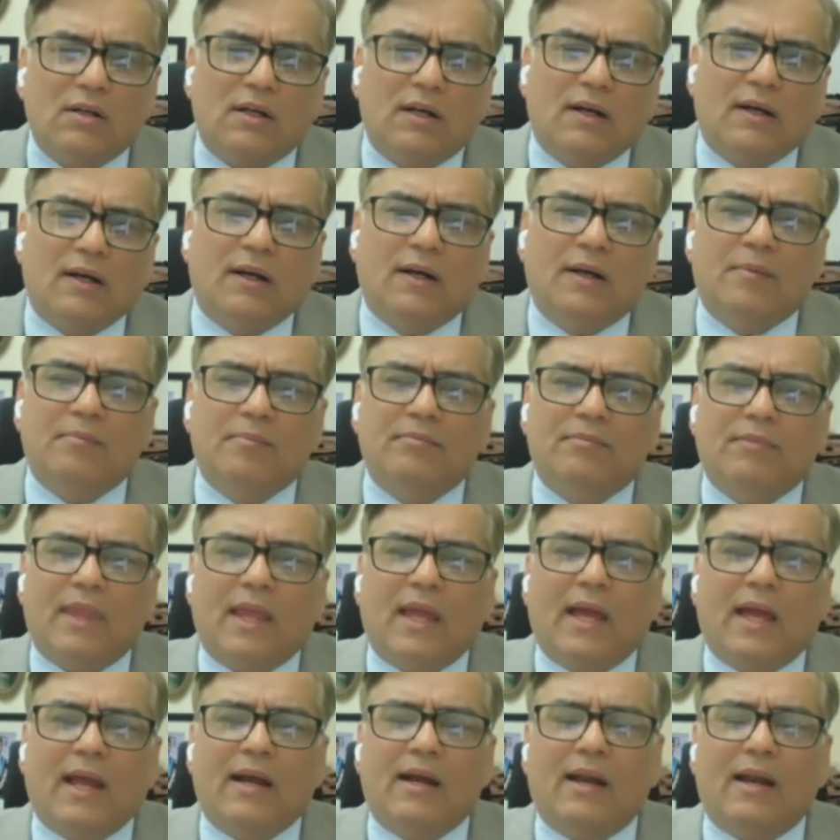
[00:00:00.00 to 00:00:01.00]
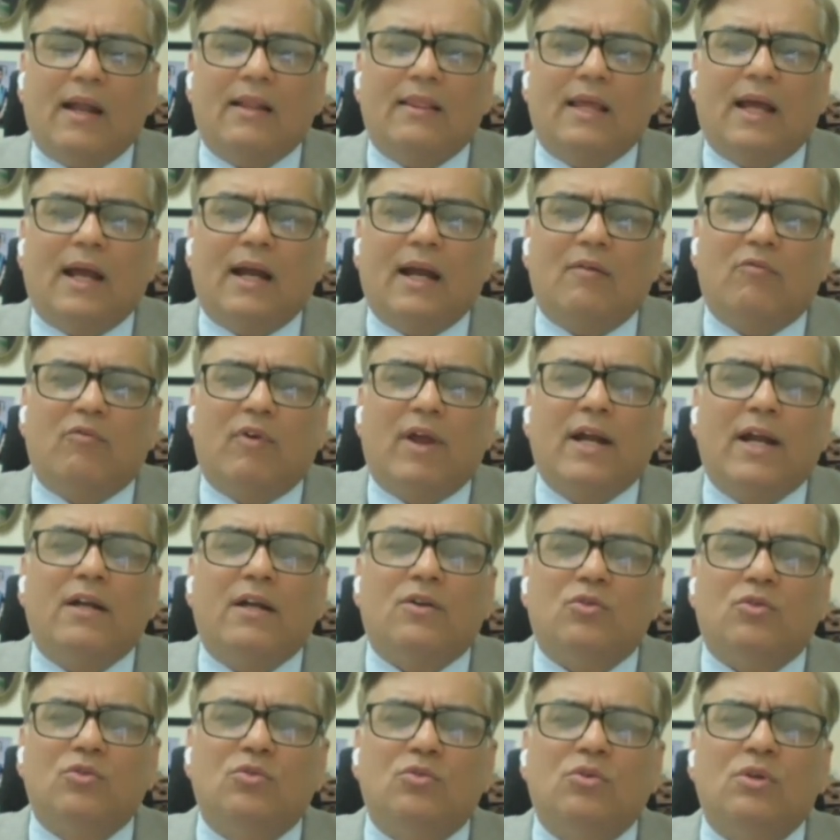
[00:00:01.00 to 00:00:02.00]
um, and that went
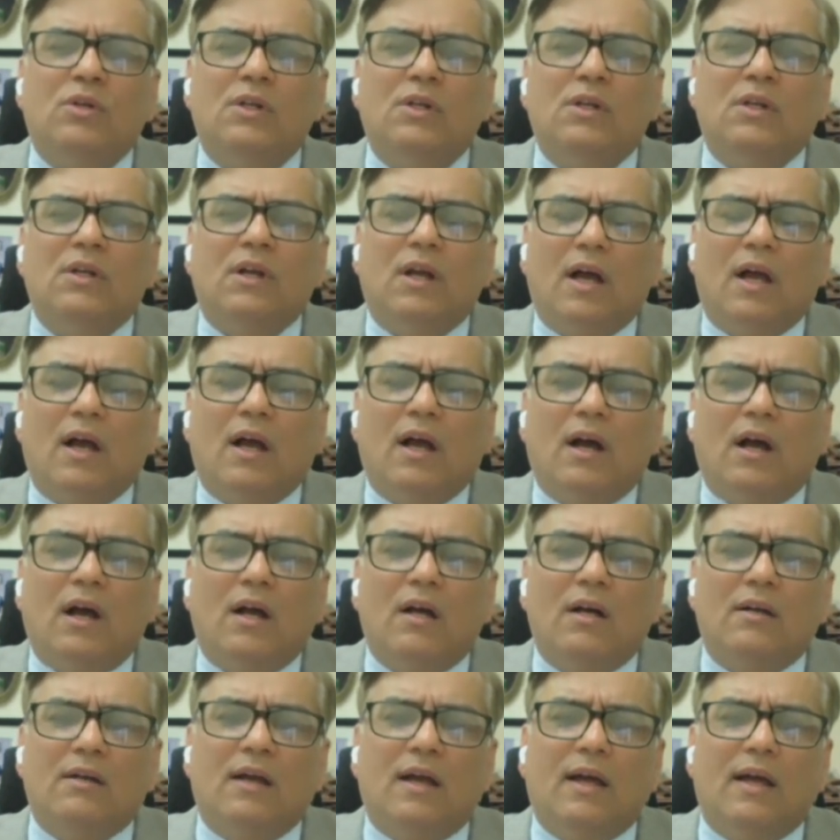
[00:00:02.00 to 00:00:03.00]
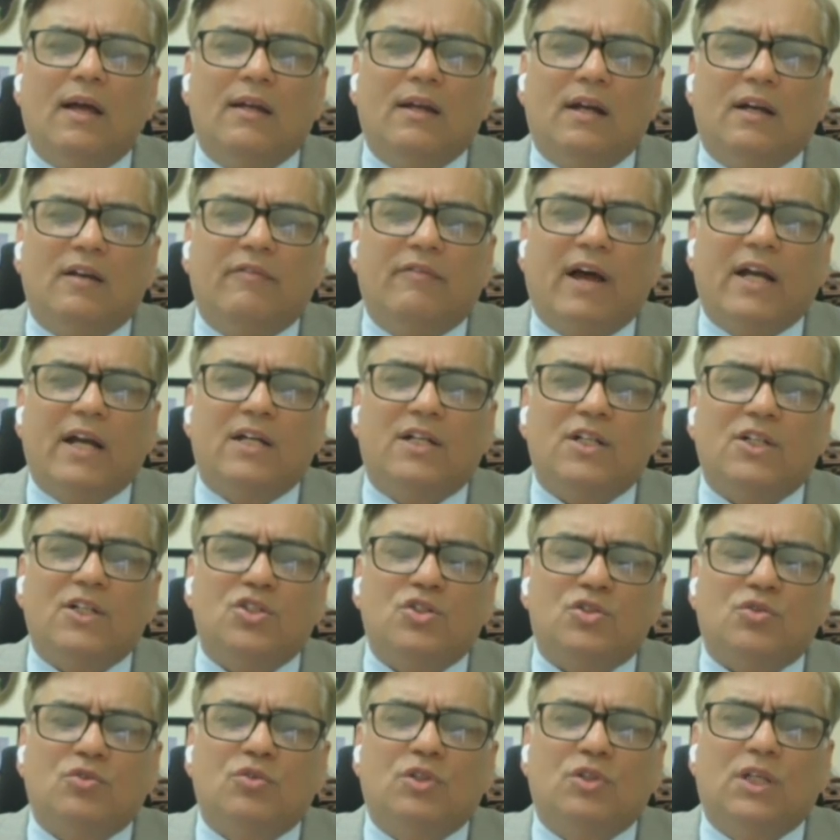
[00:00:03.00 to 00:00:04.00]
to uh, an
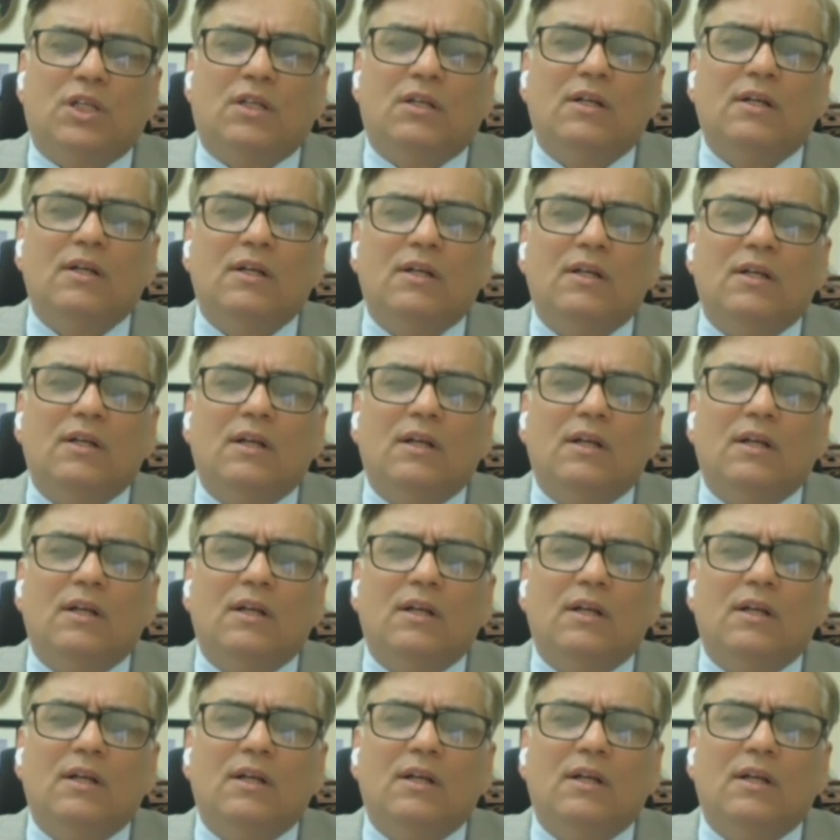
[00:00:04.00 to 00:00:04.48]
advantage to the